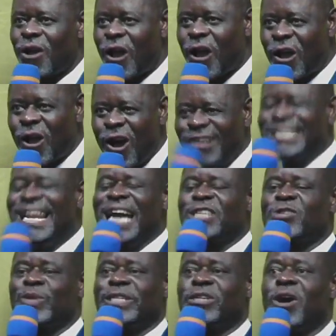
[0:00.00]
Connect
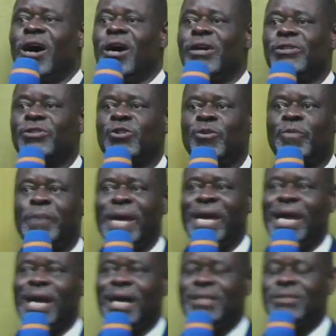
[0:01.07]
with God through prayers.
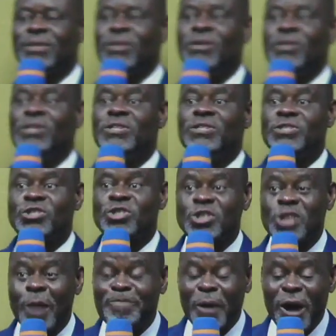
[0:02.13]

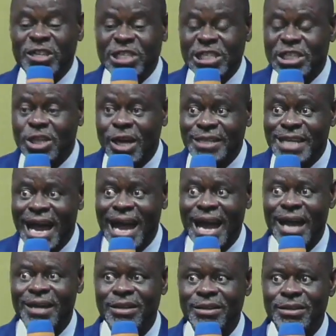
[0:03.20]
Support each other
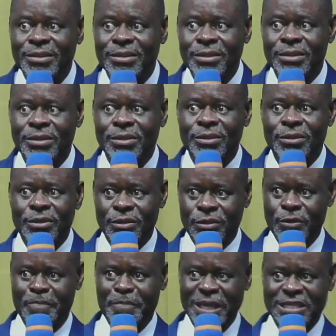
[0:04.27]
to
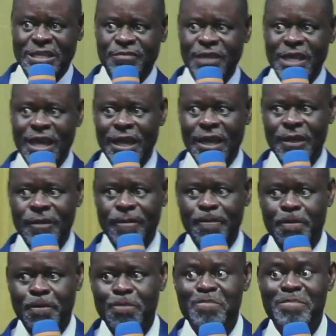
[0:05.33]
persevere.
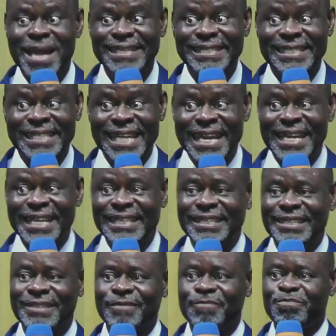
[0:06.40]
Maintain
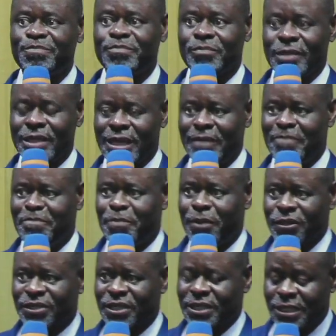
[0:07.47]
a
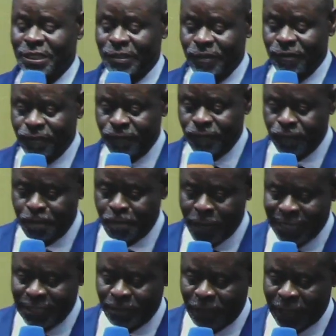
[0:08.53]
positive
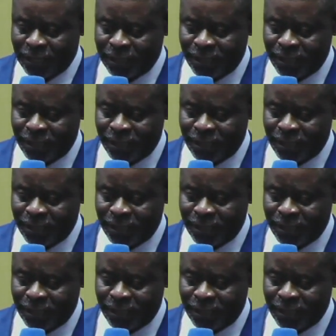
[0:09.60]
perspective.